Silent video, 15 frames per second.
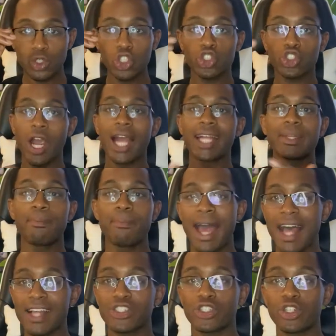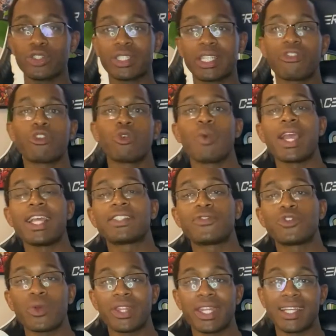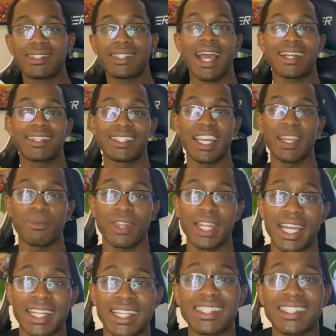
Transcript: trying to master different ways of doing the exact same thing.